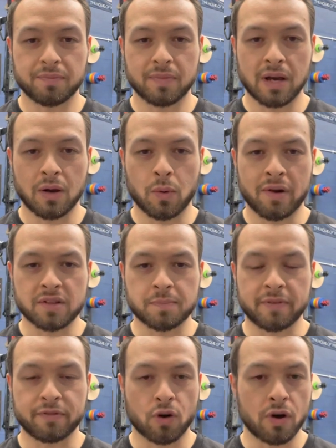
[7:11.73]
Whereas
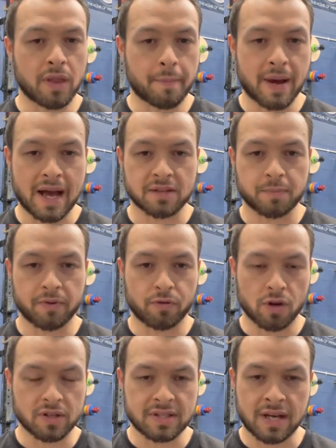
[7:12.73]
before, in the past,
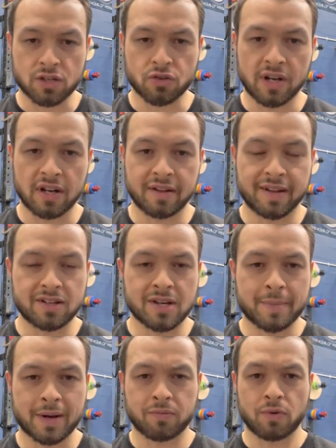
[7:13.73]
before I started training in the
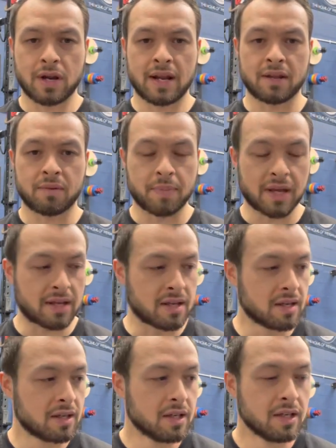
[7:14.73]
gym, I'd really
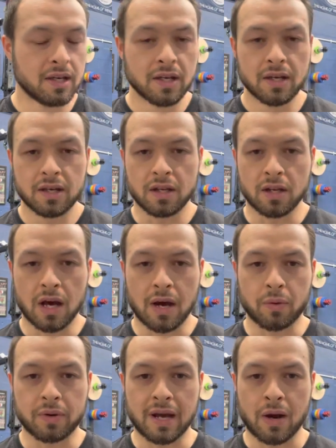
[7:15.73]
be, you
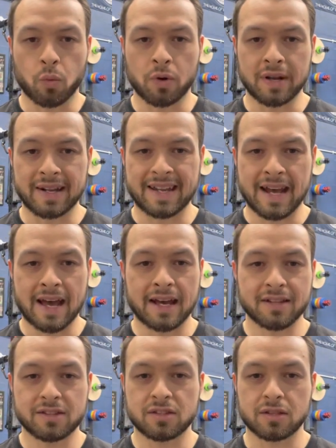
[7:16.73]
know, I wouldn't
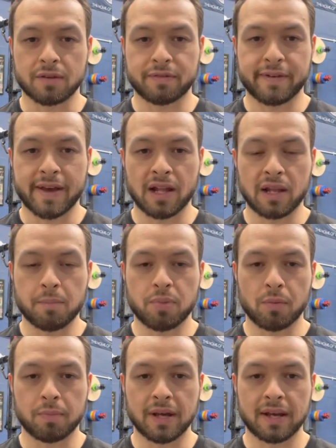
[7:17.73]
dare to fail in
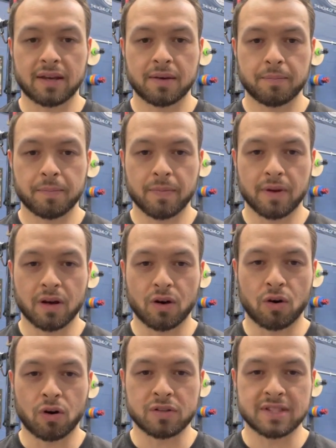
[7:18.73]
public
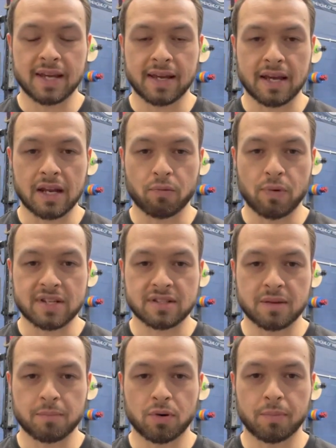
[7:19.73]
or take any
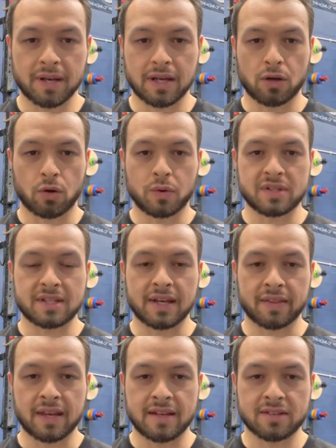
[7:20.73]
risks in public. I'd always
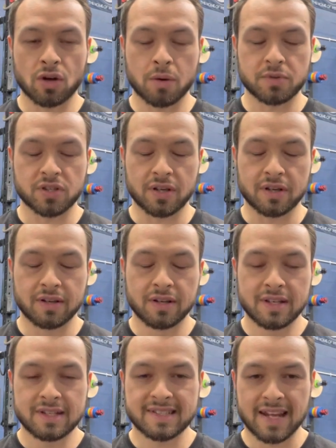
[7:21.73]
take the easy option,
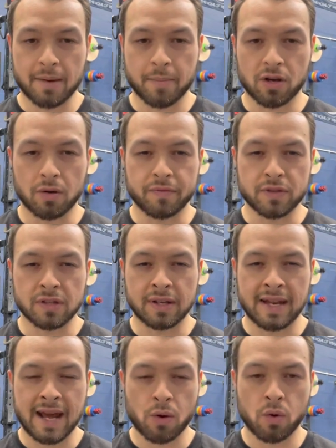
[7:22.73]
stay in my comfort
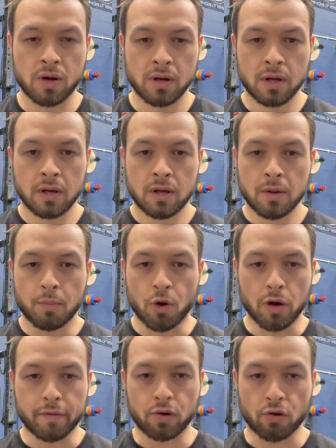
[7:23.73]
zone. Now,
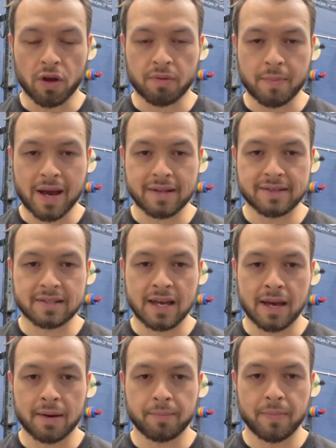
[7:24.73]
more of a growth
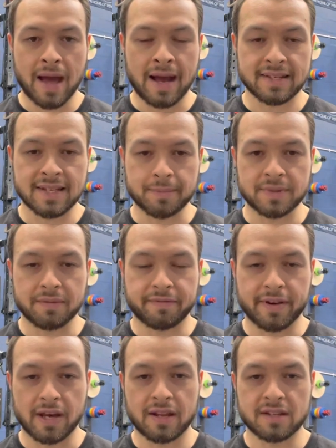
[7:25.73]
mindset, accepting
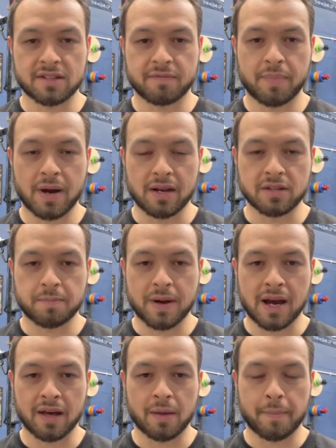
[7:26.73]
failures as
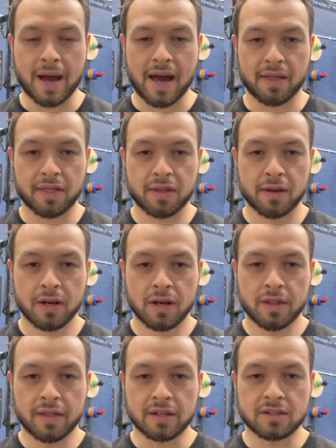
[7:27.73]
part of the path,
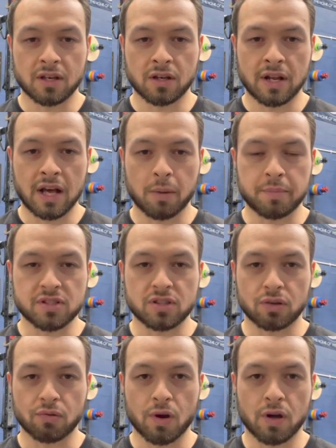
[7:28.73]
things that are going to help us
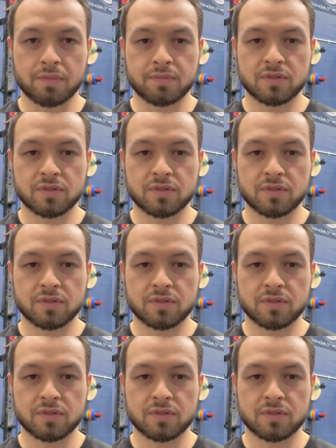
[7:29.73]
to grow.